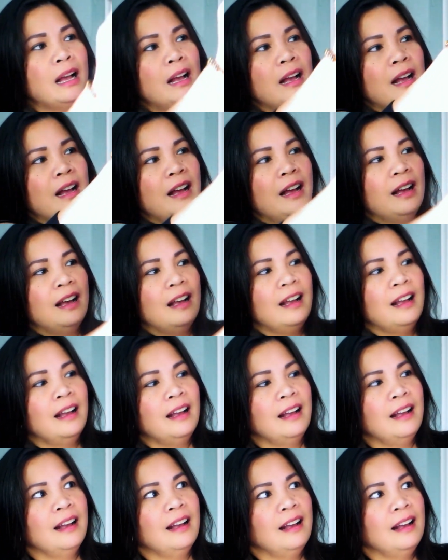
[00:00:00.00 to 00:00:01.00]

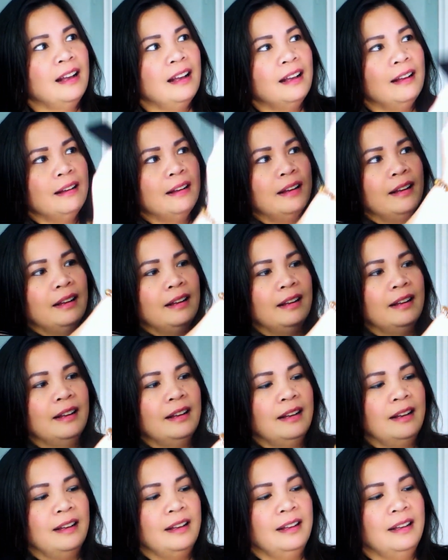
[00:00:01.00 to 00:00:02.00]

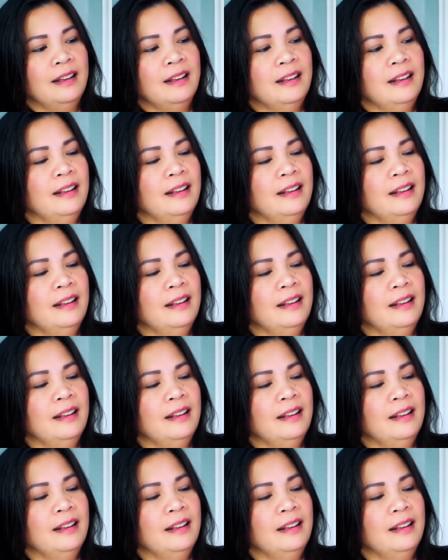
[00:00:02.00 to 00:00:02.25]
(silence)